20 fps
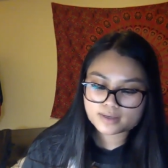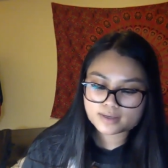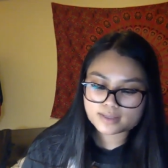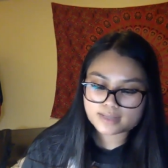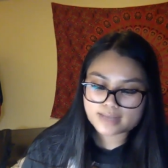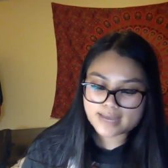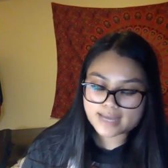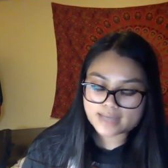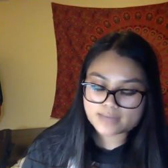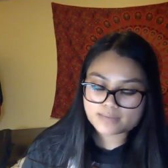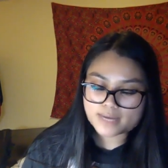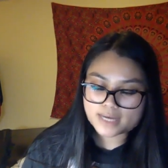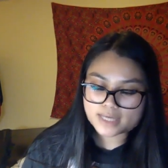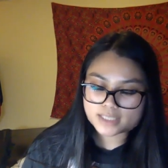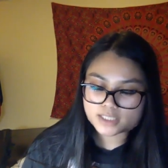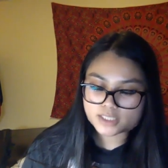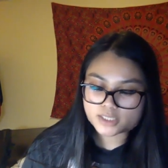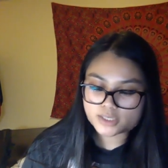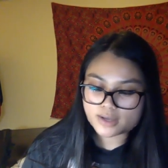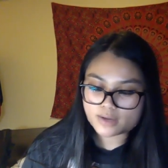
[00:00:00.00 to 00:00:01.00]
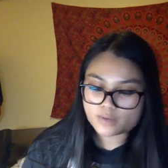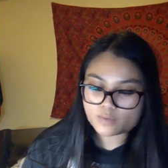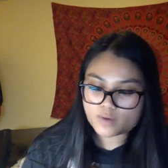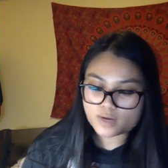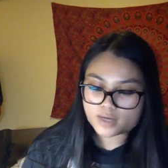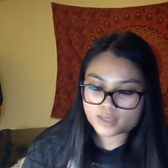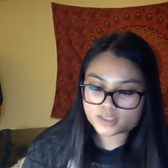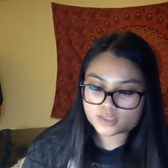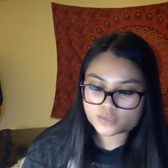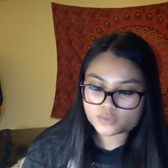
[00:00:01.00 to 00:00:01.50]
The headmaster had
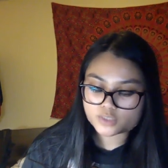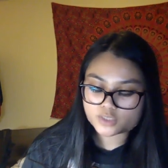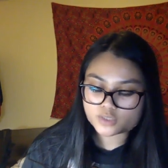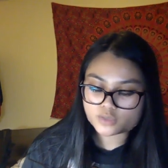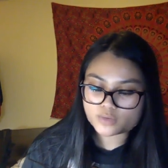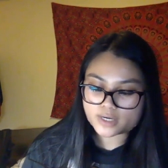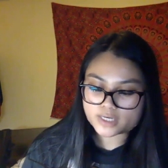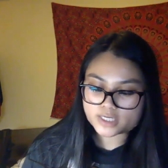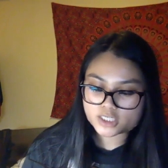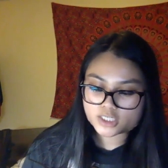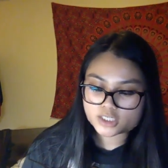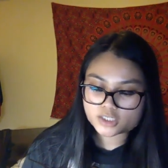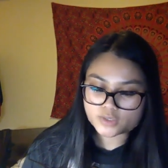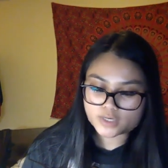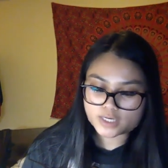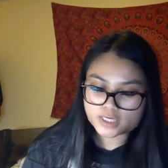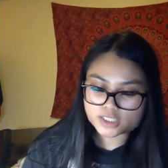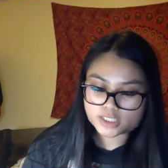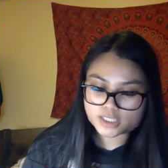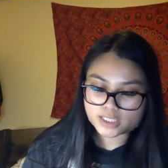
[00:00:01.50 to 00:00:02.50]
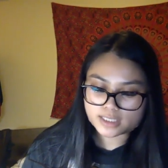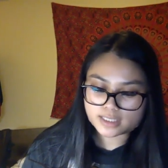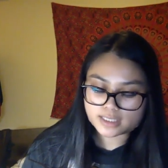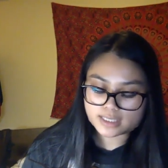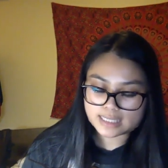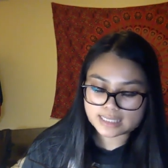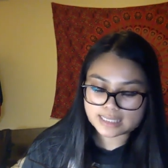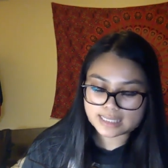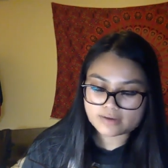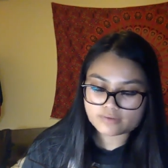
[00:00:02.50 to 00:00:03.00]
walked her to registration
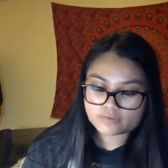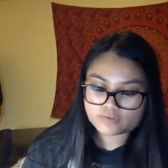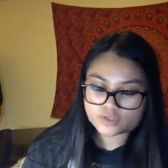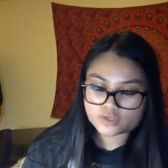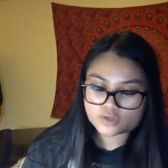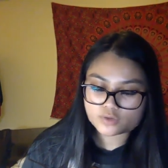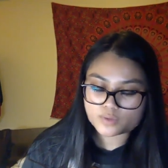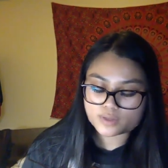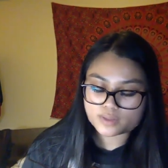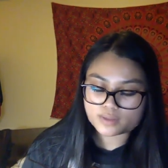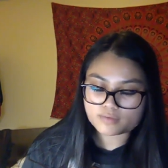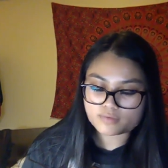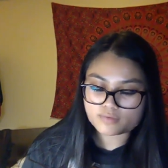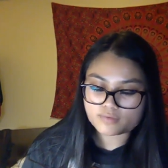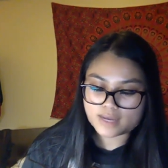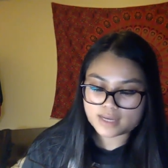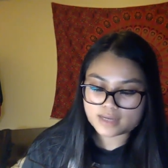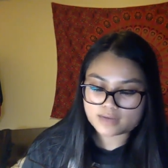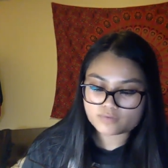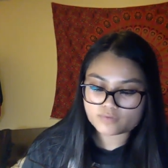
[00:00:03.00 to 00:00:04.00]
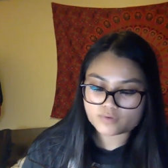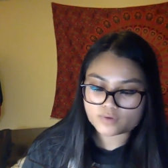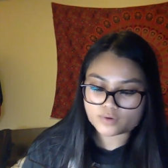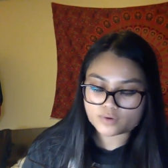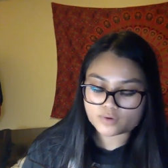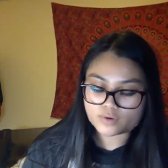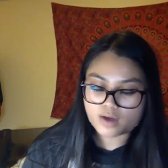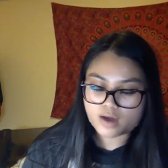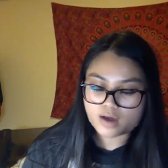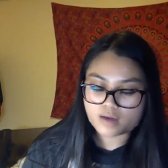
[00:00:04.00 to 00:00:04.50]
and left her with a faint
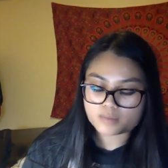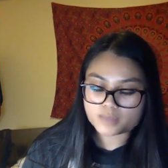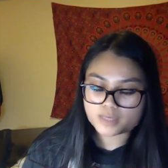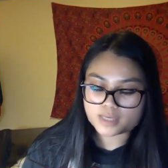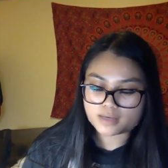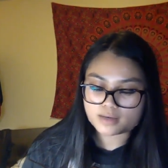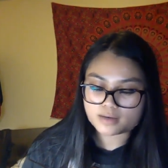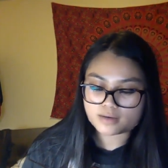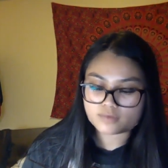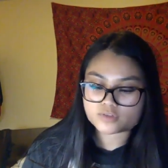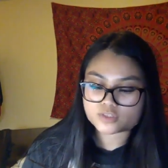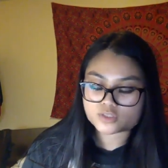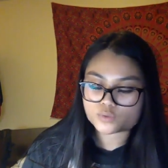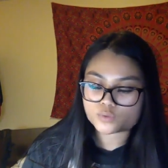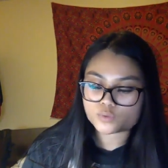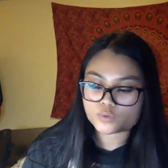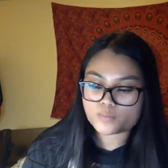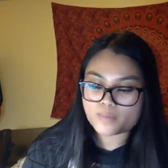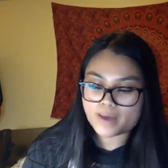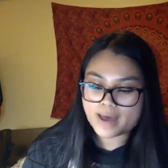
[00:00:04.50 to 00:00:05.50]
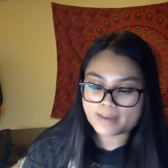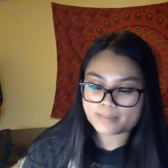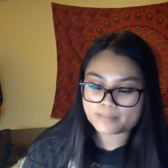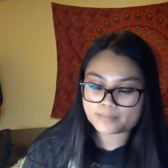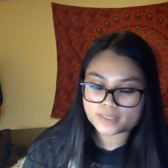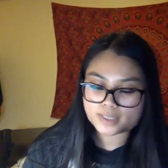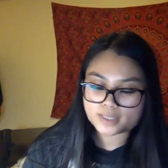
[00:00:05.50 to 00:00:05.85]
photocopy of a school map,